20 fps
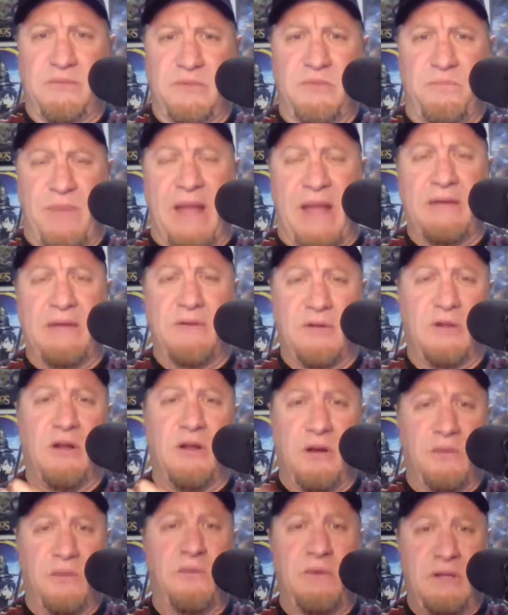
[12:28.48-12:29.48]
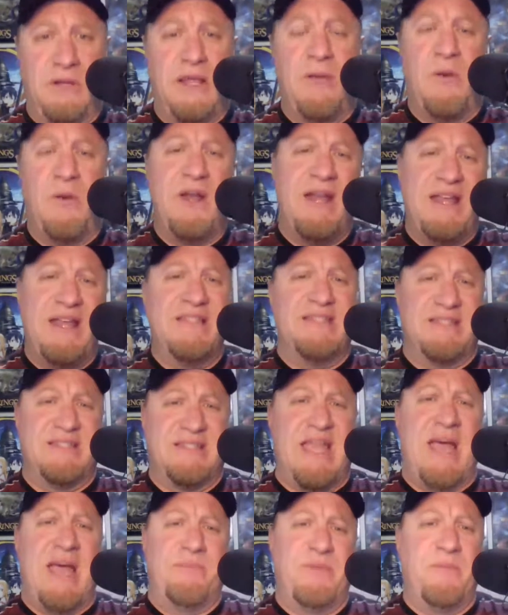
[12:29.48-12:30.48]
Patrick, or what it is
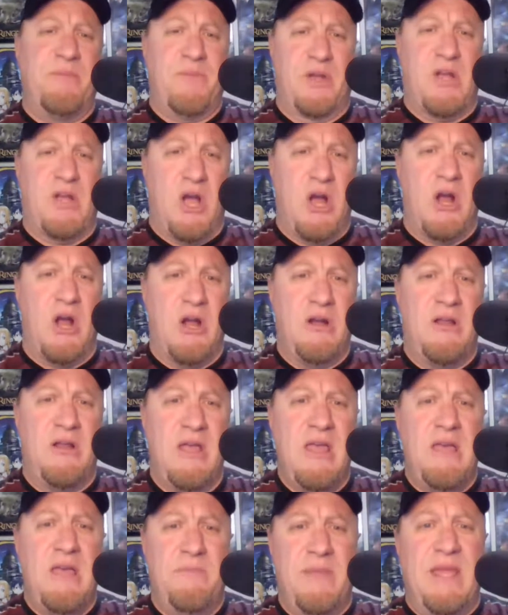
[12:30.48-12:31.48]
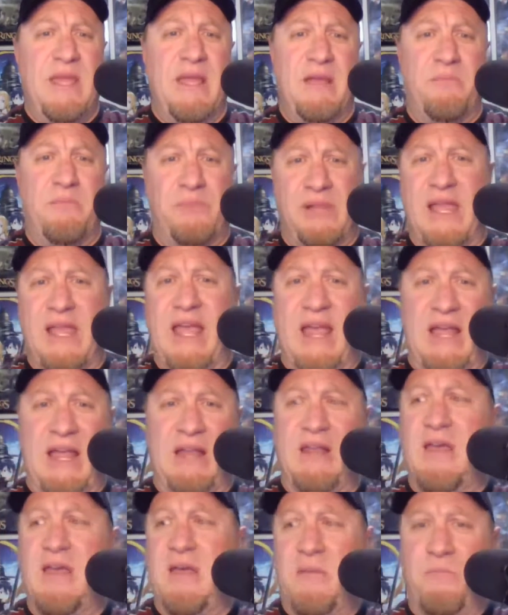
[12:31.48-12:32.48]
Captain Picard being
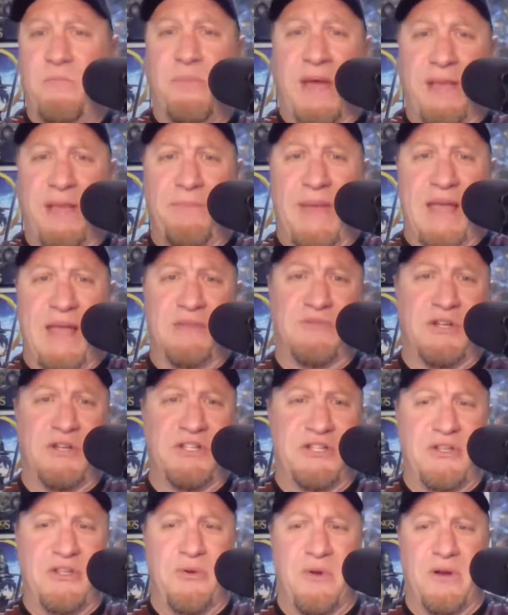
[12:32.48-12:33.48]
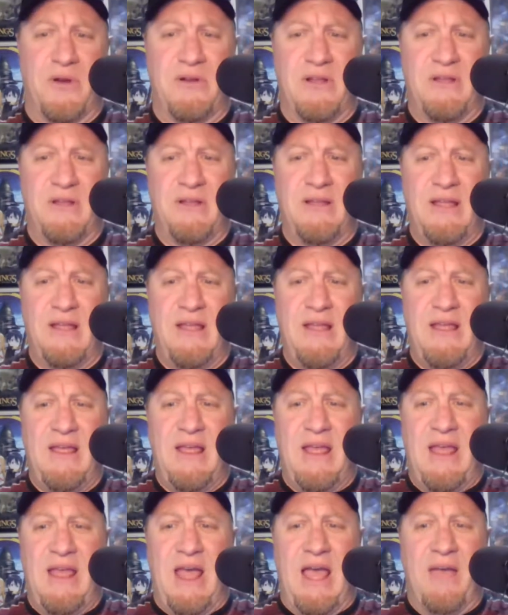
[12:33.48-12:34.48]
played by Patrick Stewart.
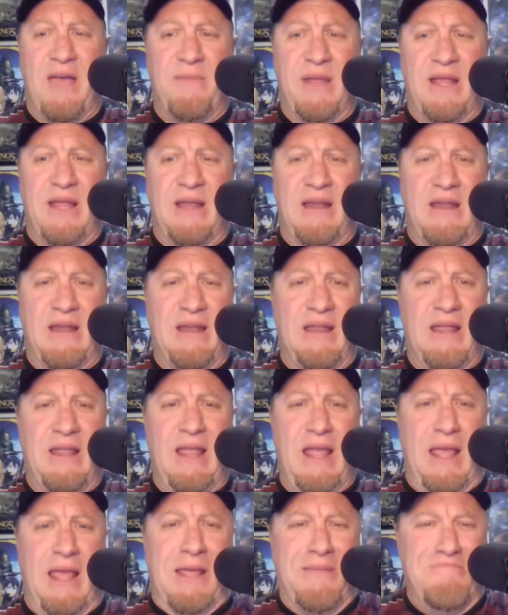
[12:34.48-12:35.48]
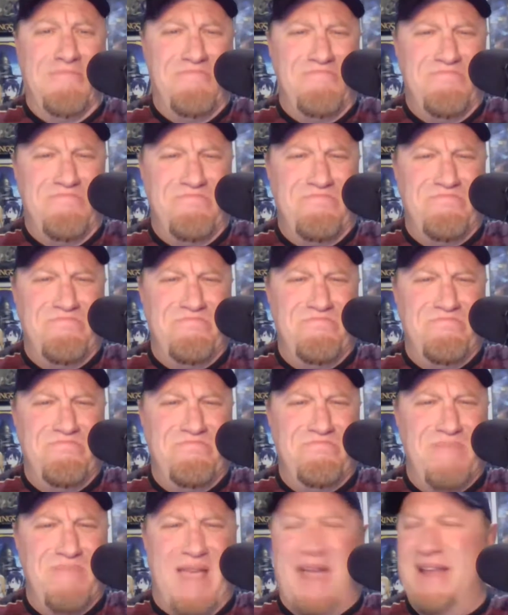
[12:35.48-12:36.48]
I mean,
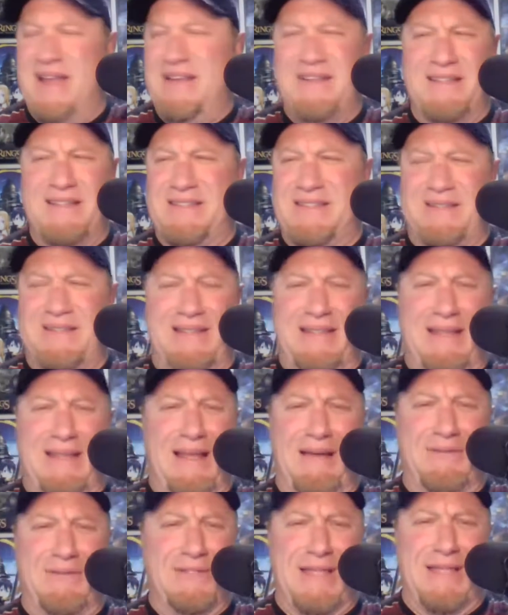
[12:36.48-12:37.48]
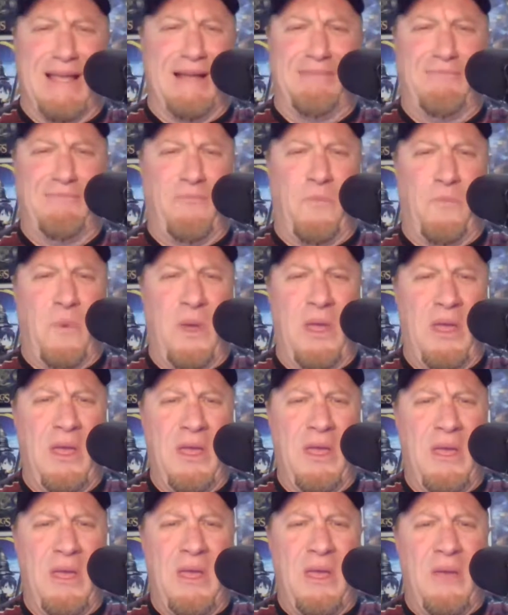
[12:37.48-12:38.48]
I was like, what?
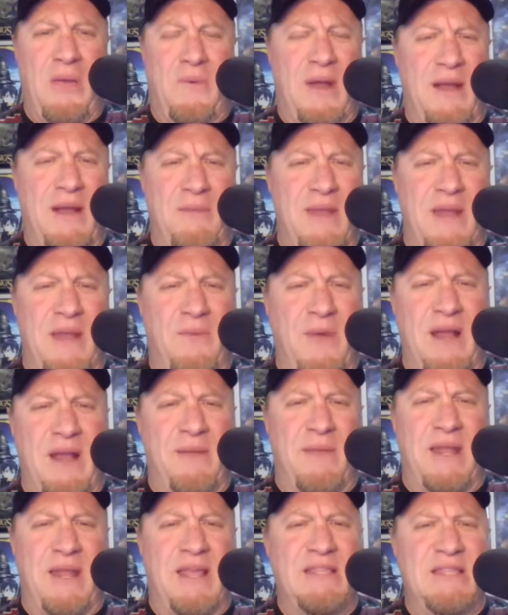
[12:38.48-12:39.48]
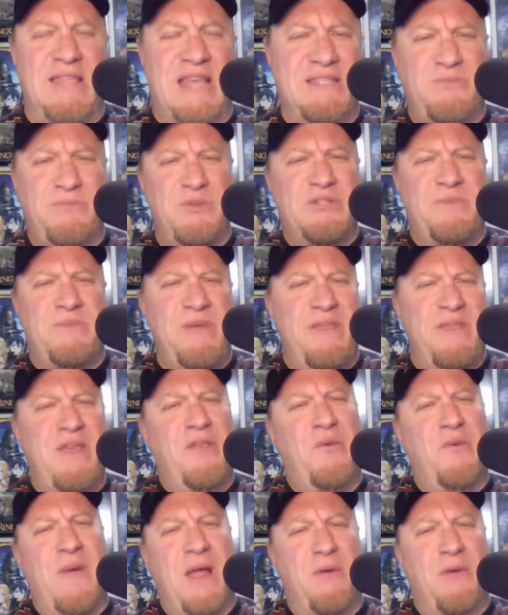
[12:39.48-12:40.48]
Wait a minute. Is that supposed to be the
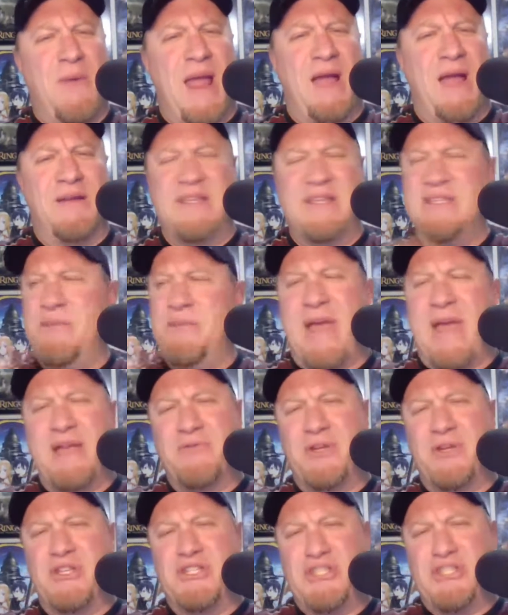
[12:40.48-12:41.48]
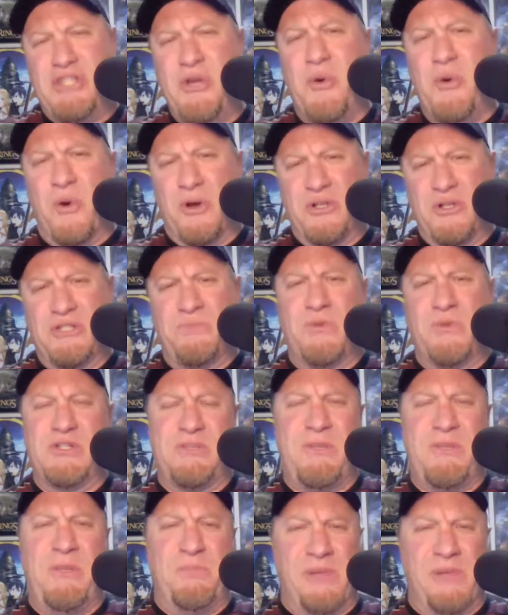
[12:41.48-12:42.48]
other way around? Isn't Patrick Stewart supposed
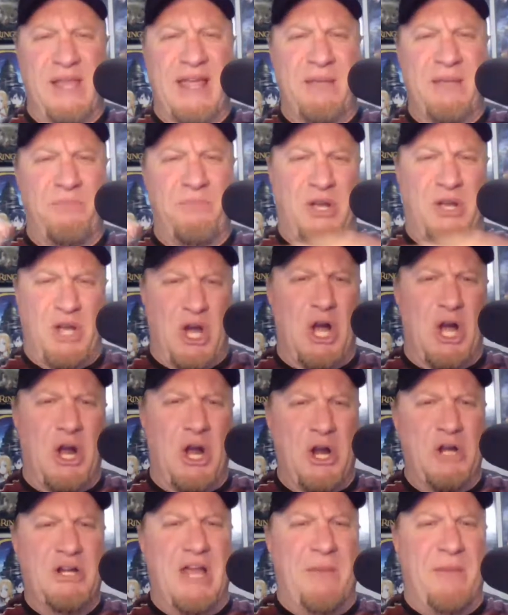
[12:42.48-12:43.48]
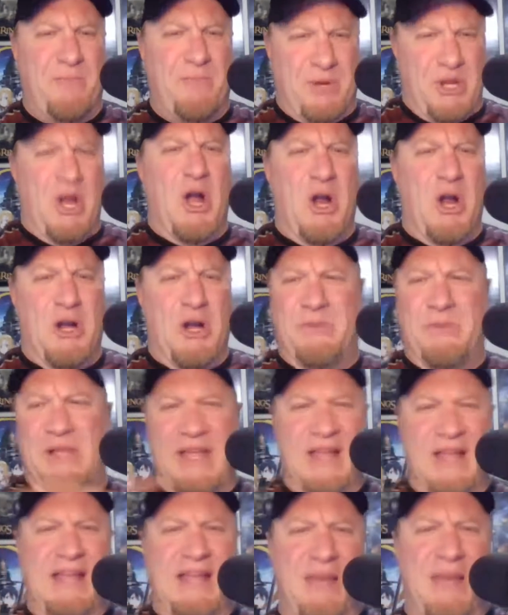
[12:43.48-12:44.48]
to be playing Picard, not Picard
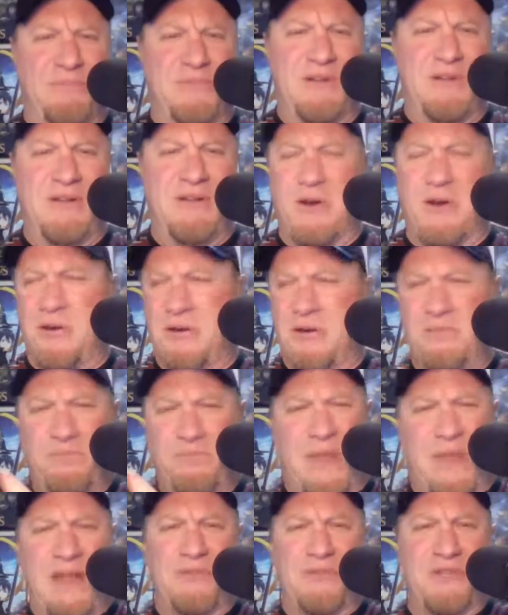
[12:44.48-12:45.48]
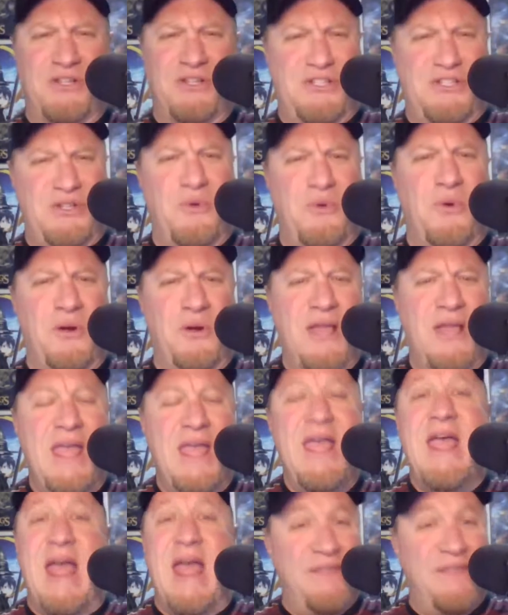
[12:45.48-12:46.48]
playing Captain or Patrick Stewart?
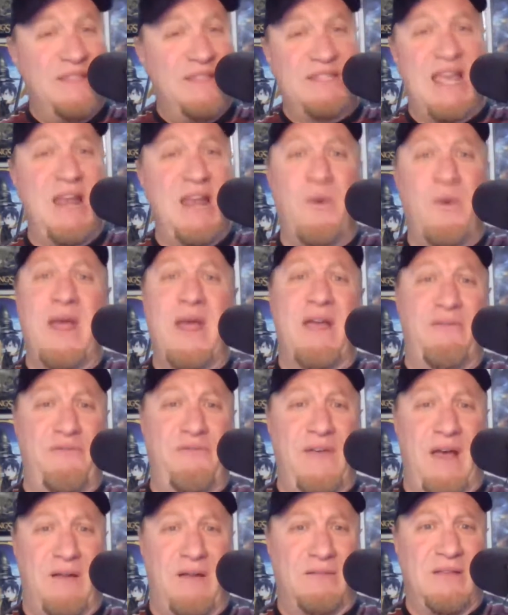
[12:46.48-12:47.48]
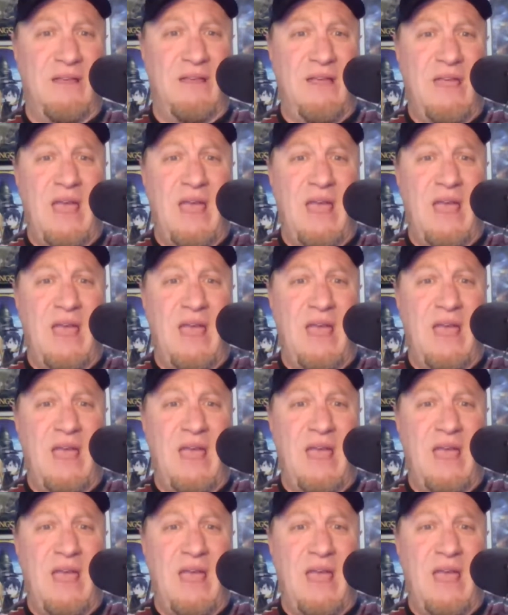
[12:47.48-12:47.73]
And that's kind of the way I felt.